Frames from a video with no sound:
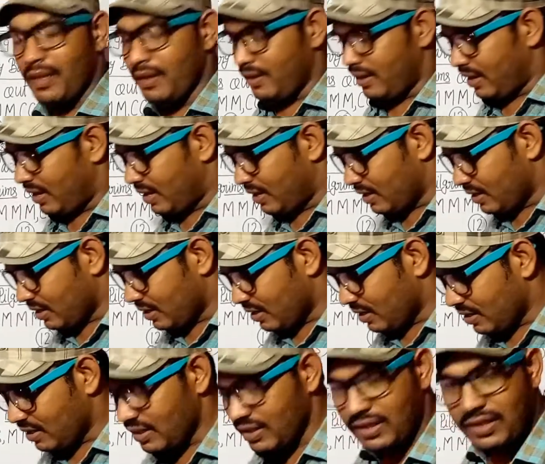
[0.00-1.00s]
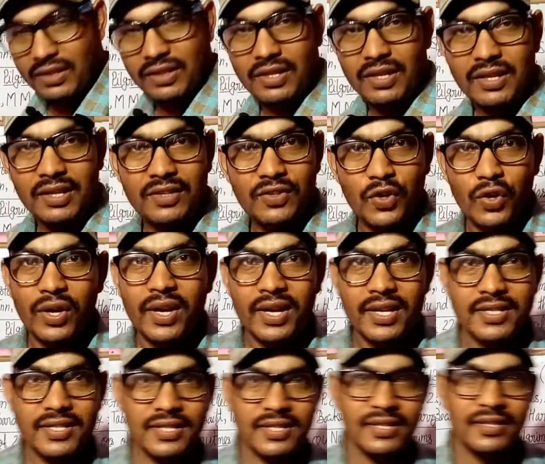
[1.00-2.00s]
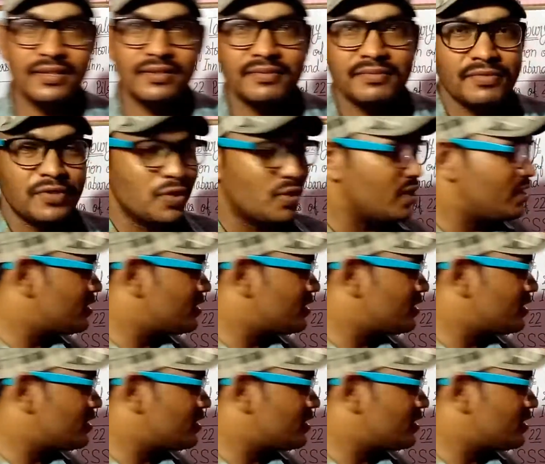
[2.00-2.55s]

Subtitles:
And the trick is, you can